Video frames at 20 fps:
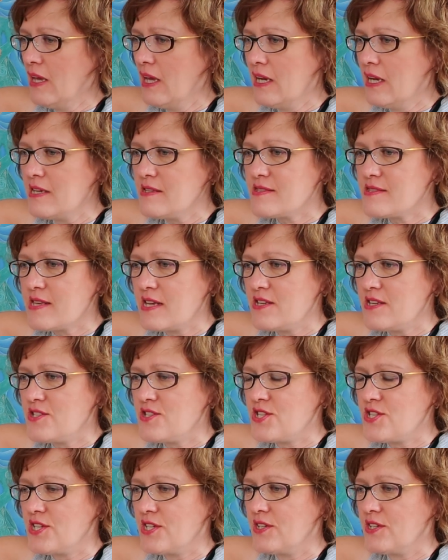And I said
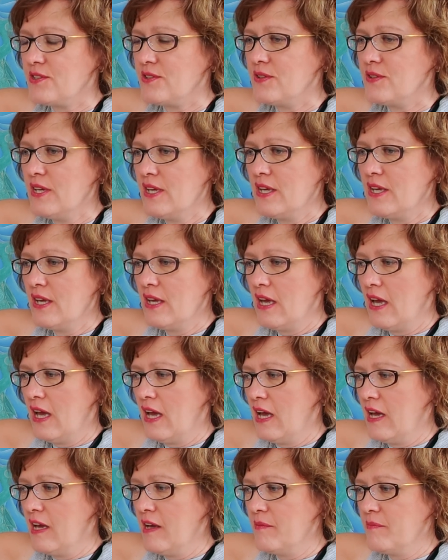to
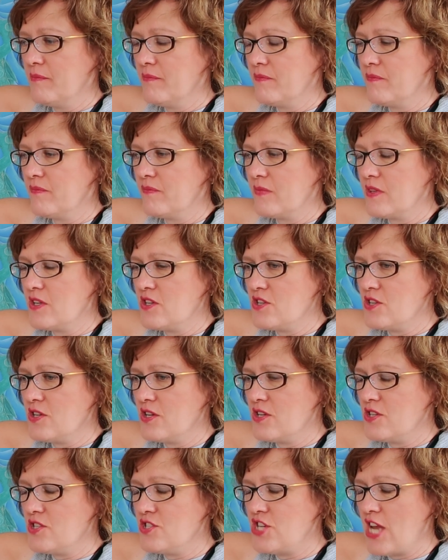
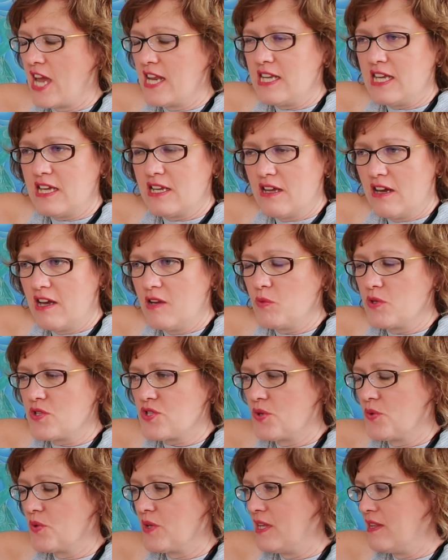Jenny, and I were
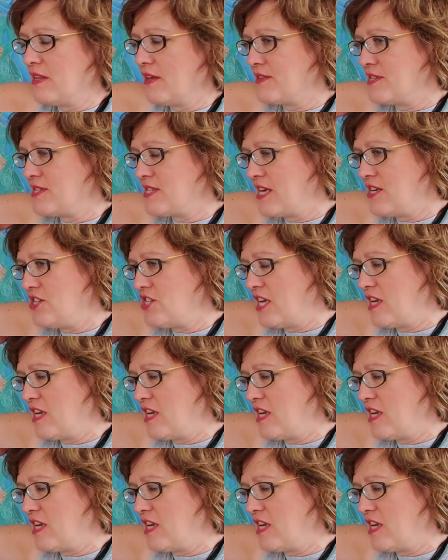talking the other day,